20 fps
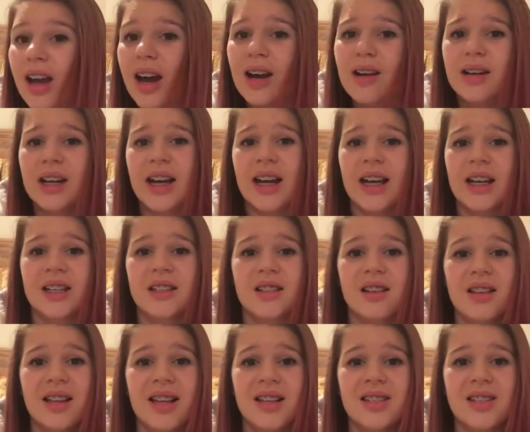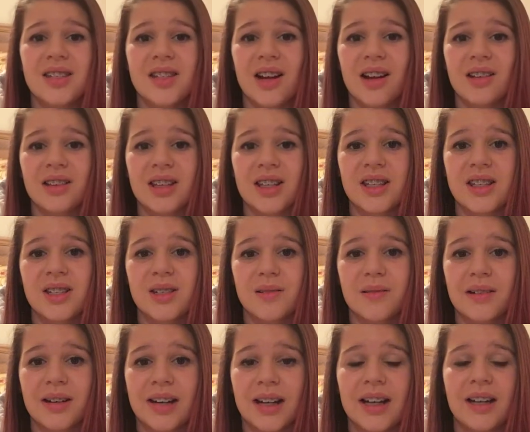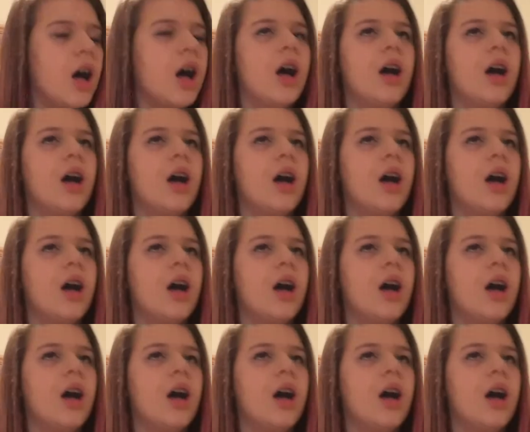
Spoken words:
Alright, so let's start this story.